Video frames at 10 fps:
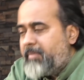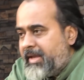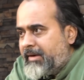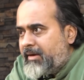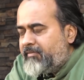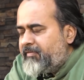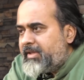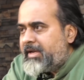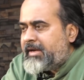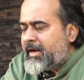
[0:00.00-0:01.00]
Be in love
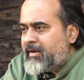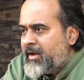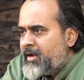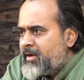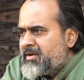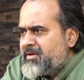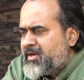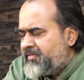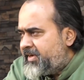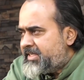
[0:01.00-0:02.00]
with it and
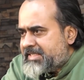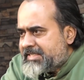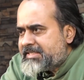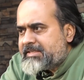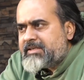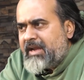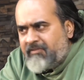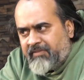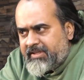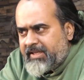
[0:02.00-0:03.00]
give it just
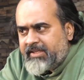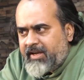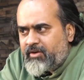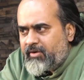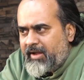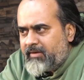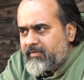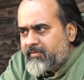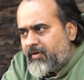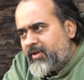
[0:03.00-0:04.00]
everything that you
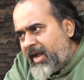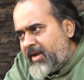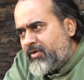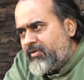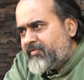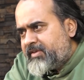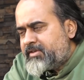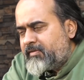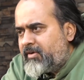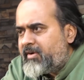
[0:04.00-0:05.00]
have. For that, you
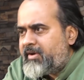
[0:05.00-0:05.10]
first of